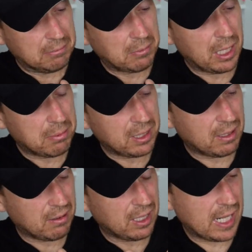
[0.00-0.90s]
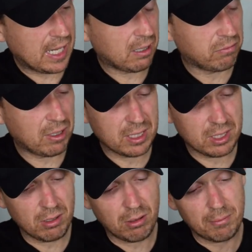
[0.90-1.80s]
Maybe the lack of runners,
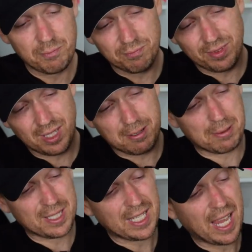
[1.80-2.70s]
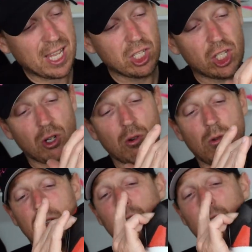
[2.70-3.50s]
not potential